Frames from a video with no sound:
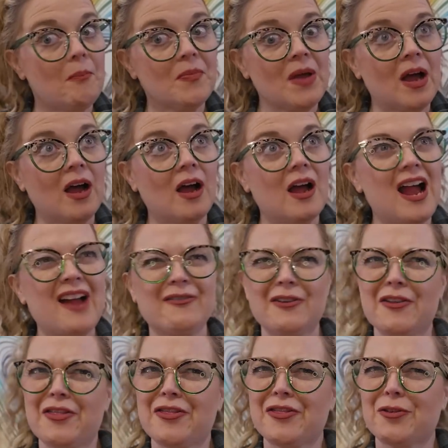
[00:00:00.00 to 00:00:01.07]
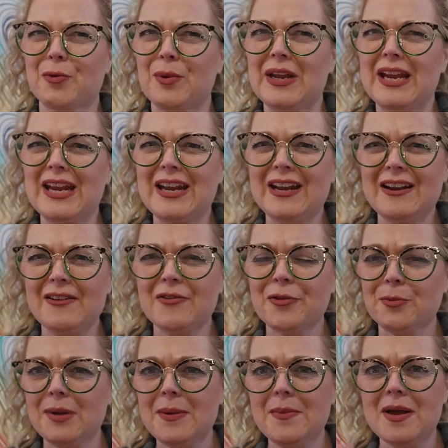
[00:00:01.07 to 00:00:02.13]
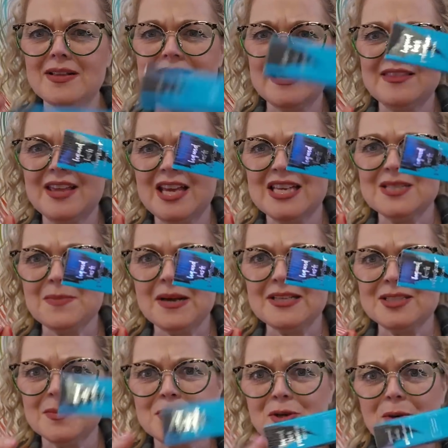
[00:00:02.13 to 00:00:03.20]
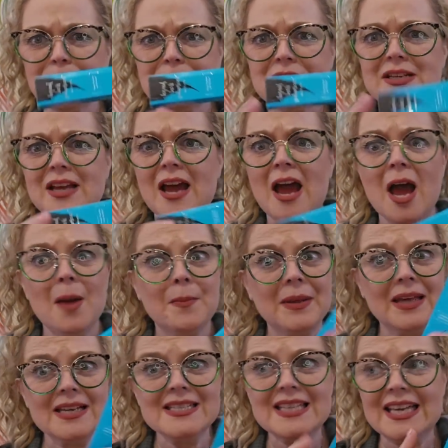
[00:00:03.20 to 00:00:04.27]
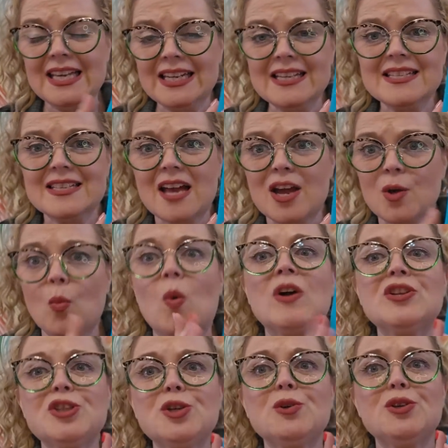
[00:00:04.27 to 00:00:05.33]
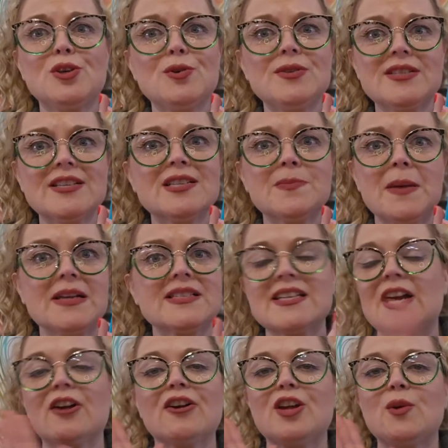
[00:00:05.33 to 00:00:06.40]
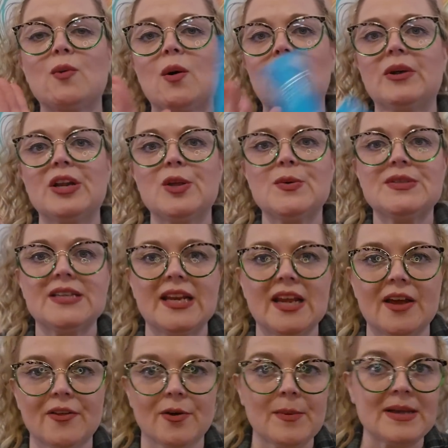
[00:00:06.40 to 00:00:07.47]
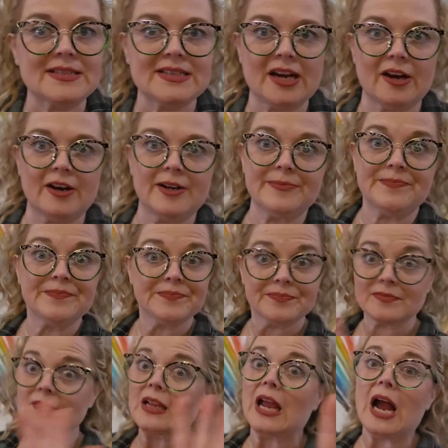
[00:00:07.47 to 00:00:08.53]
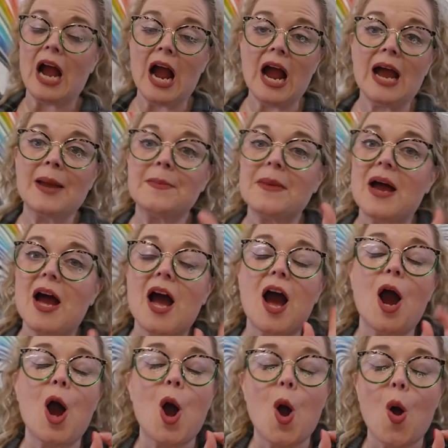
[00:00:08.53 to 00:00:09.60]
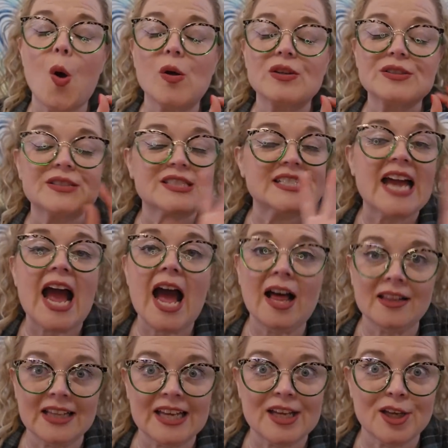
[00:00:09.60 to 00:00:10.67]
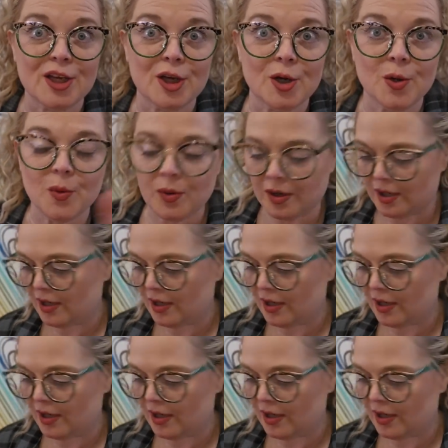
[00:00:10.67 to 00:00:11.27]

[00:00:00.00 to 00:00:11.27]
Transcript: every three months, I think, is my subscription because it is, once you use this mascara, you won't want to use any other mascara. I'm telling you.